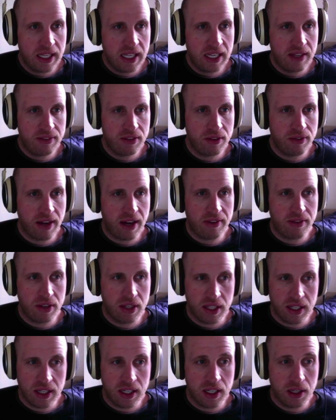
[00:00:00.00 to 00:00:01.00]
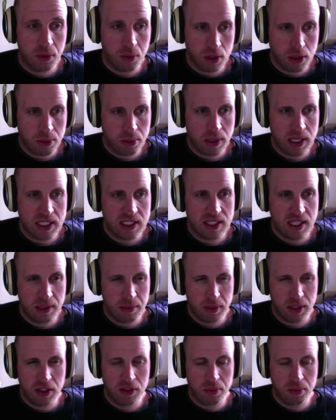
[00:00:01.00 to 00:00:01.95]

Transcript: If you've ever done any WordPress theming,